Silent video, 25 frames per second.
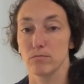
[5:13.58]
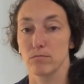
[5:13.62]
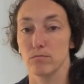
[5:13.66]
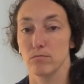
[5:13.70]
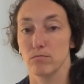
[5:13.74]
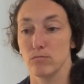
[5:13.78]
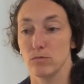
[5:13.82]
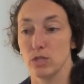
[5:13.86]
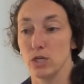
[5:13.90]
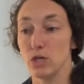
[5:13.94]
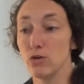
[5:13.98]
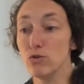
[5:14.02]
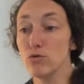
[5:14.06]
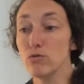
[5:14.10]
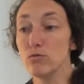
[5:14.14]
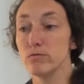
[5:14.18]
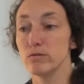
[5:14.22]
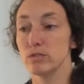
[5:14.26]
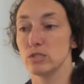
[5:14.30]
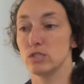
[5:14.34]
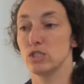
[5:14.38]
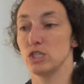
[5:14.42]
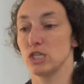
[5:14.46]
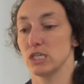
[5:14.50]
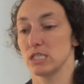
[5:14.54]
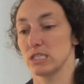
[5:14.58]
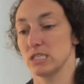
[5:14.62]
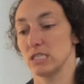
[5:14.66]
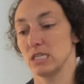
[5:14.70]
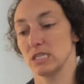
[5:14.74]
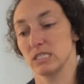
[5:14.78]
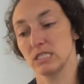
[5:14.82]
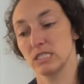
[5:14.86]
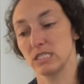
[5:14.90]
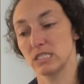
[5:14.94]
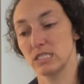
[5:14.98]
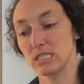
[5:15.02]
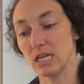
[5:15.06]
use just
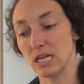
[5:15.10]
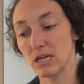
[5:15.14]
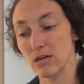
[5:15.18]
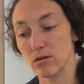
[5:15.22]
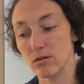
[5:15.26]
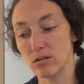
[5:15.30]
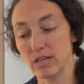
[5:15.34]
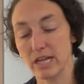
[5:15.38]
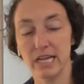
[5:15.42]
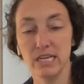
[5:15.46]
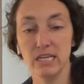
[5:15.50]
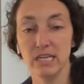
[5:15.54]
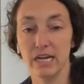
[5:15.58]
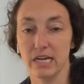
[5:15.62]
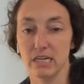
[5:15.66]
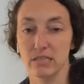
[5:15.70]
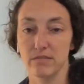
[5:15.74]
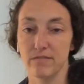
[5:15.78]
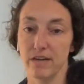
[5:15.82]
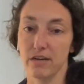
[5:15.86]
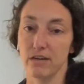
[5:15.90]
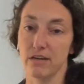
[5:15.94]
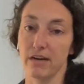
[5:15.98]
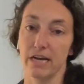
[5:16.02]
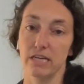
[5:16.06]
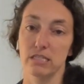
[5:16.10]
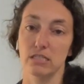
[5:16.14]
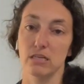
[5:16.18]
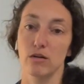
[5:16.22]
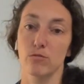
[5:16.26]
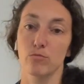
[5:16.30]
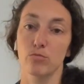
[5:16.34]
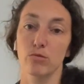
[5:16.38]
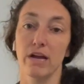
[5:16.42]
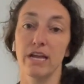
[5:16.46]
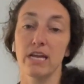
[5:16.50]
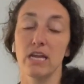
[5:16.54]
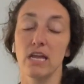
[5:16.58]
this single index finger as our
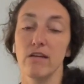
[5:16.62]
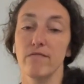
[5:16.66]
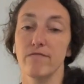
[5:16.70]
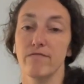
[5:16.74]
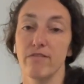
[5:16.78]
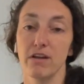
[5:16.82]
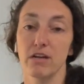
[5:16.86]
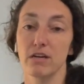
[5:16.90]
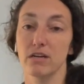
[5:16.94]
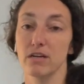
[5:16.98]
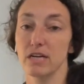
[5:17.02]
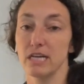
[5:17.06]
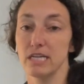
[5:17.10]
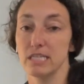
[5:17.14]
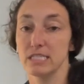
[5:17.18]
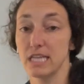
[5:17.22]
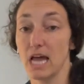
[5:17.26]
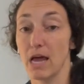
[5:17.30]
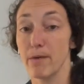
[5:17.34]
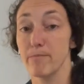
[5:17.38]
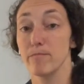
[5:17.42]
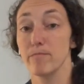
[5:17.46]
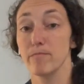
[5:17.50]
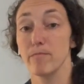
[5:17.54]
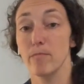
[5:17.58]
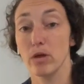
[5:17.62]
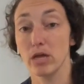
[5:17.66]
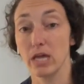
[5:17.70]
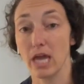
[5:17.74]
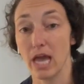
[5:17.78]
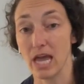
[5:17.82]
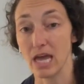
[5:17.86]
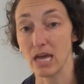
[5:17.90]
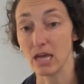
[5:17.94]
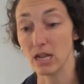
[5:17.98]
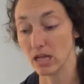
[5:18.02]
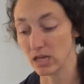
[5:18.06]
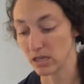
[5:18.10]
breaking finger is that
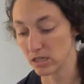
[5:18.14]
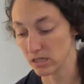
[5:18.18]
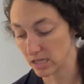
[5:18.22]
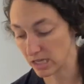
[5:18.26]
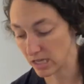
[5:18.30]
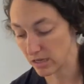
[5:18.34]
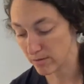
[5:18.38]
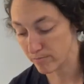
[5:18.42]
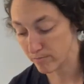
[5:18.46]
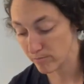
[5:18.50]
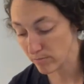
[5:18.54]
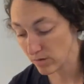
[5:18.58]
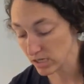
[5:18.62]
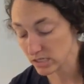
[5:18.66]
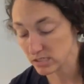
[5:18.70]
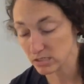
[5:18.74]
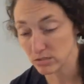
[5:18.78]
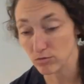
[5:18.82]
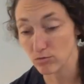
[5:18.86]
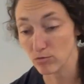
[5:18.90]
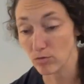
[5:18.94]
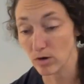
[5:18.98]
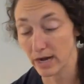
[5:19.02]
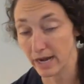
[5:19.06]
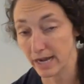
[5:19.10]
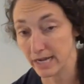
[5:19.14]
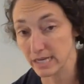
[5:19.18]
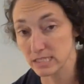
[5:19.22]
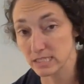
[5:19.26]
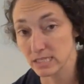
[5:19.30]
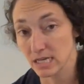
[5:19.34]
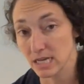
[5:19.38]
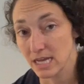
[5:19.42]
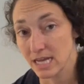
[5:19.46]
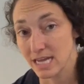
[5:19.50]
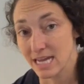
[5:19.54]
mechanically and muscle wise,